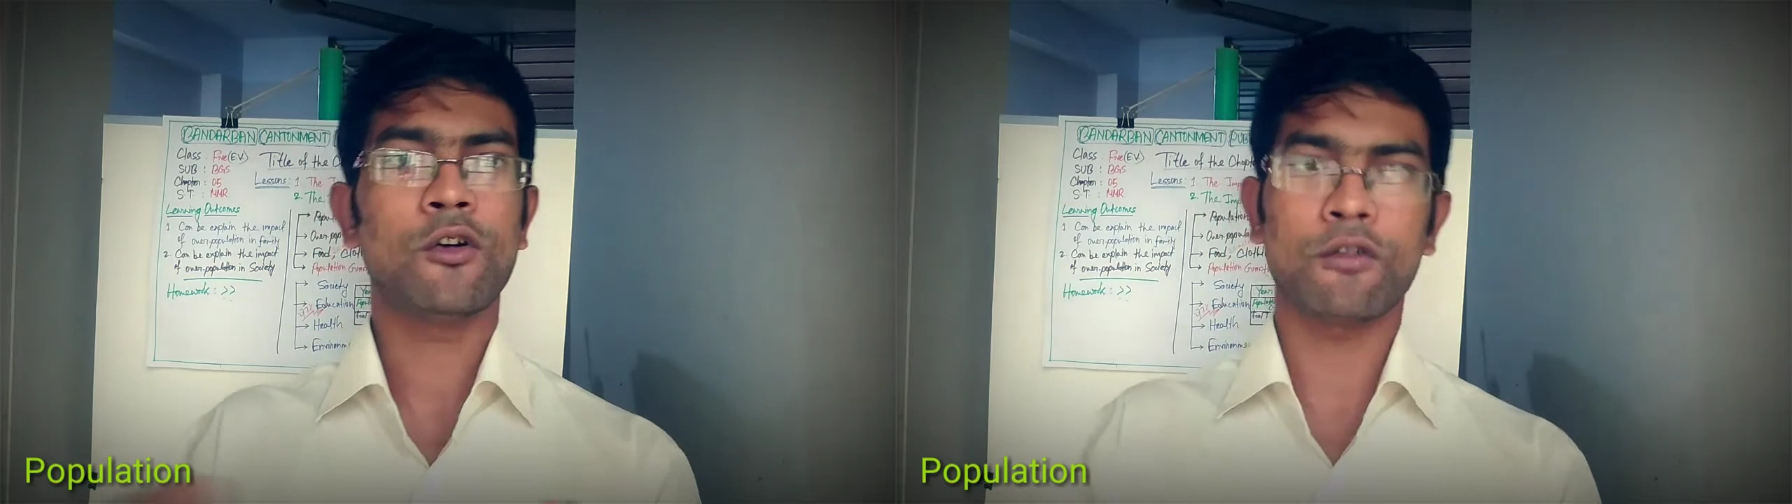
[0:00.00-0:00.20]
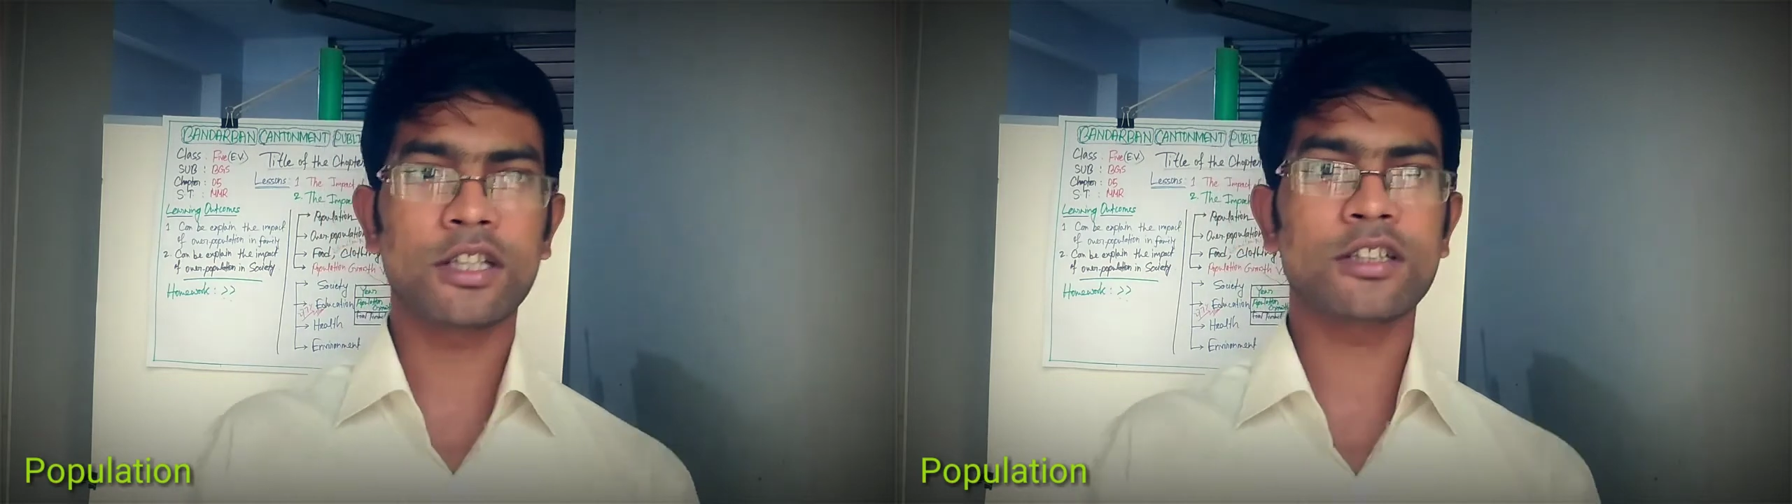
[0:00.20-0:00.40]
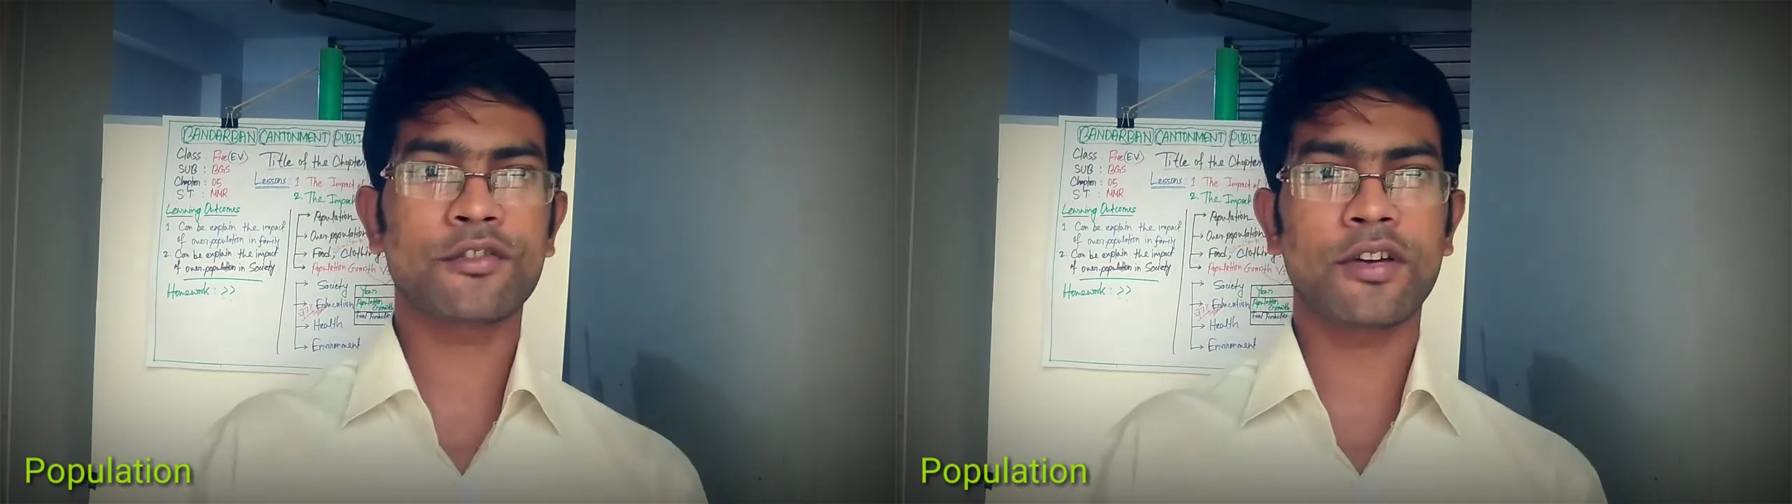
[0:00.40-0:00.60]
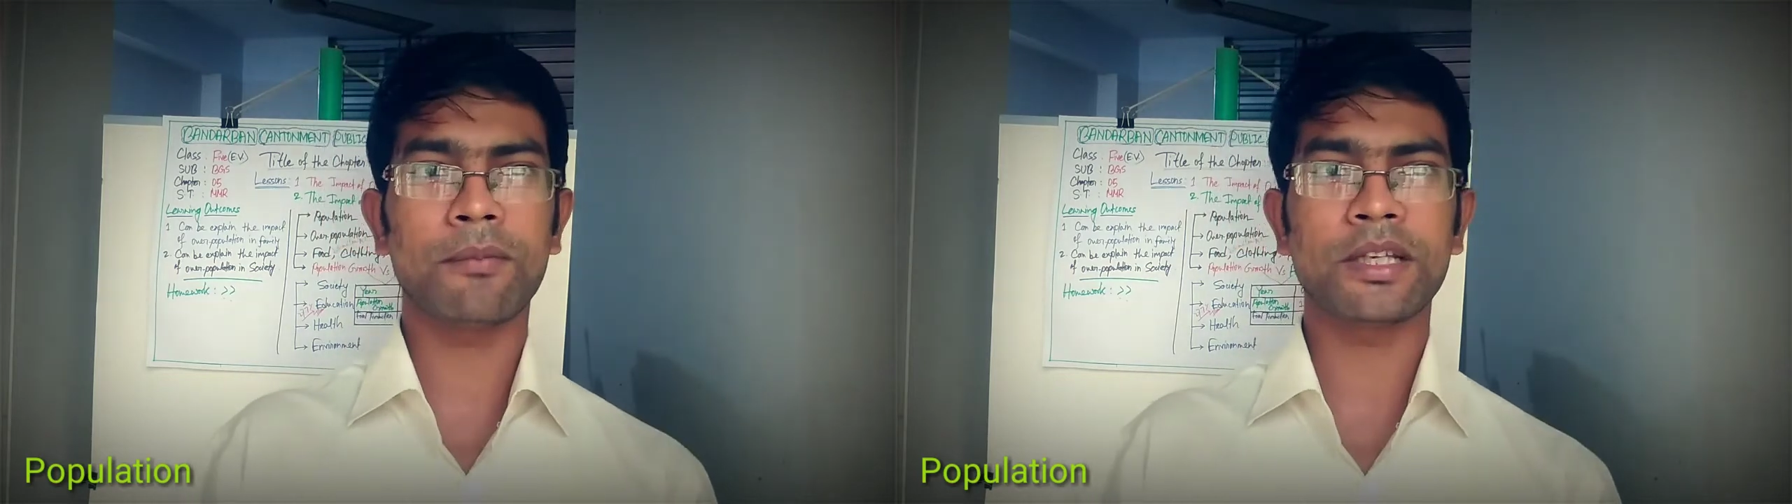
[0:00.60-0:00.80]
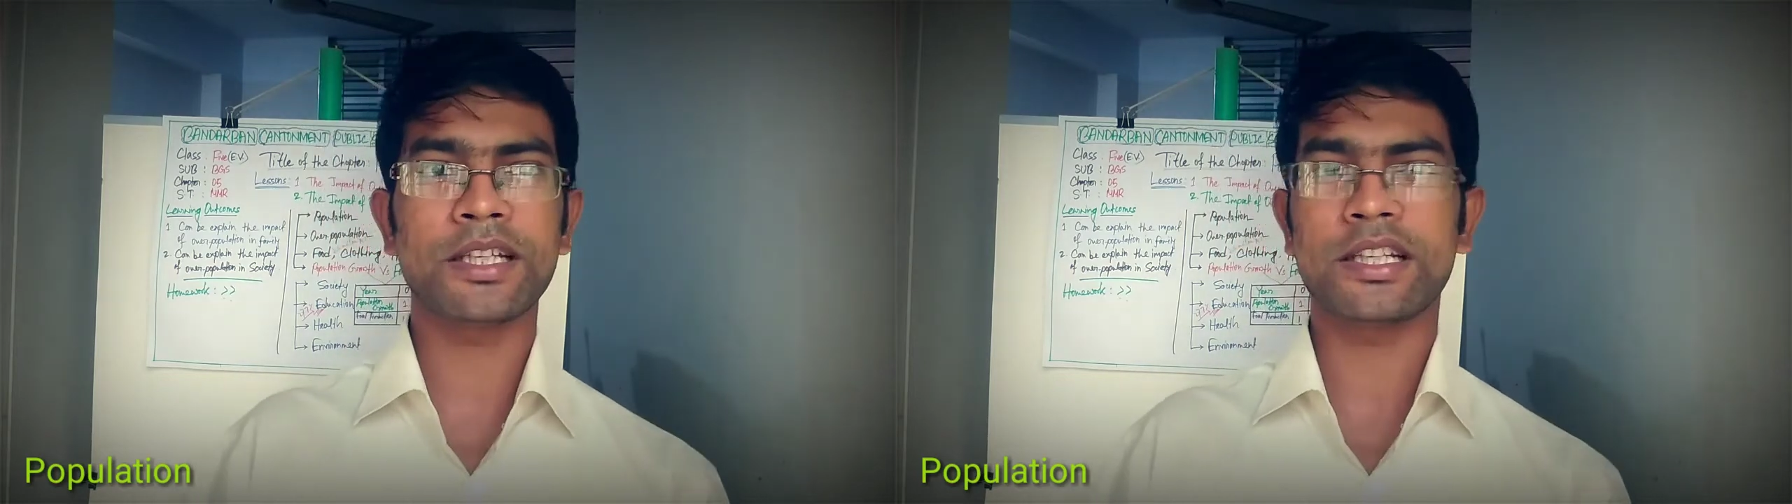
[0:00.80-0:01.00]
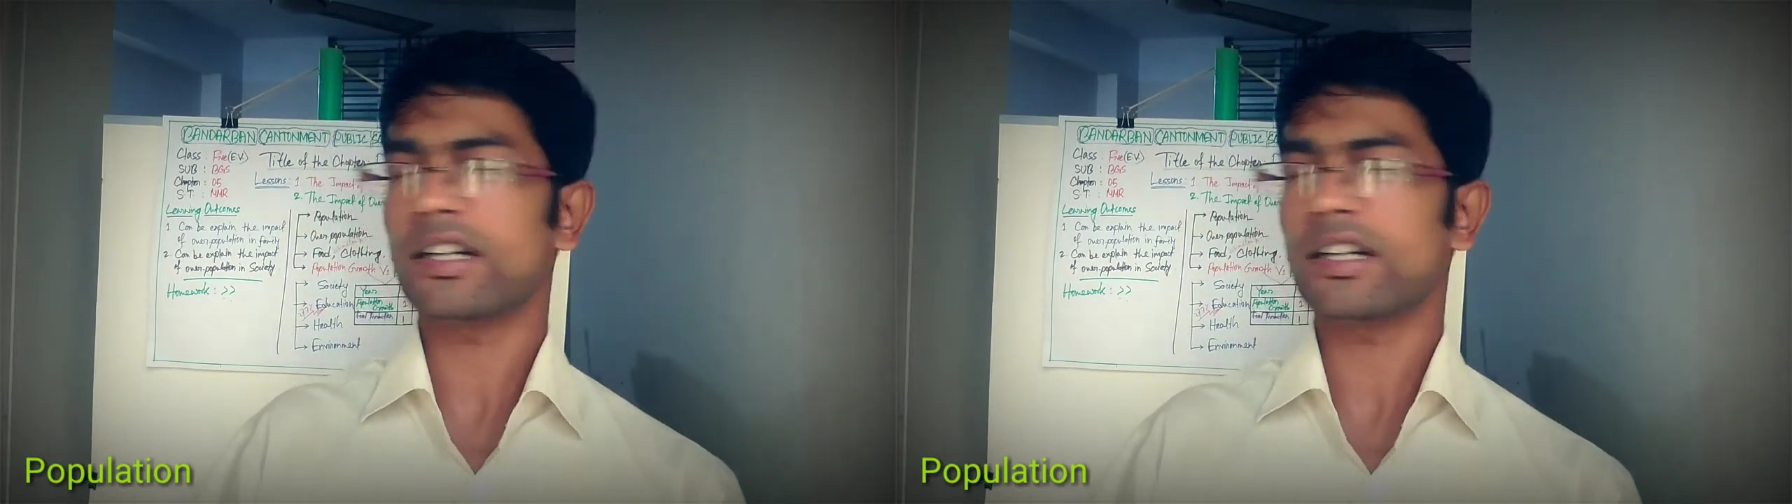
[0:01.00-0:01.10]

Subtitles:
What is family?